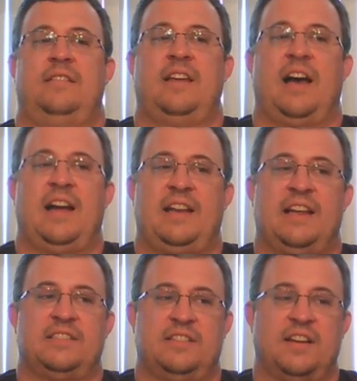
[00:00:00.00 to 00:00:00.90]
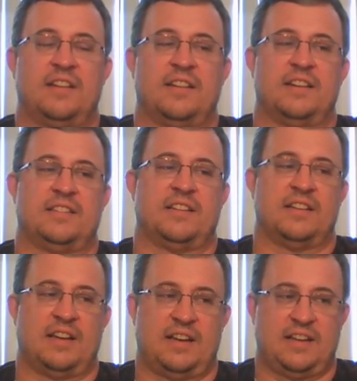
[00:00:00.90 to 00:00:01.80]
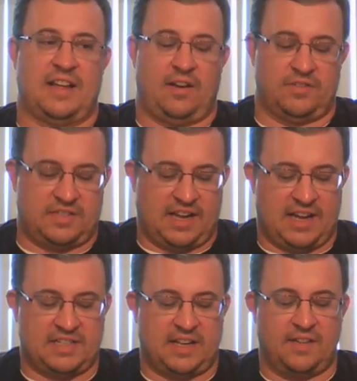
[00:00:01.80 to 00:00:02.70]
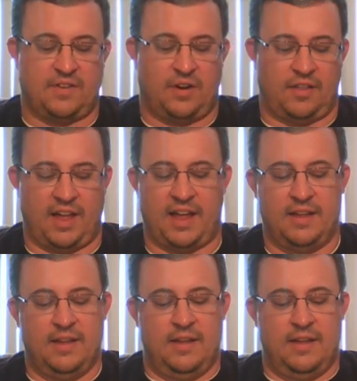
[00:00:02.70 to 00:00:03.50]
God has done this, and how it's God's gift and all that.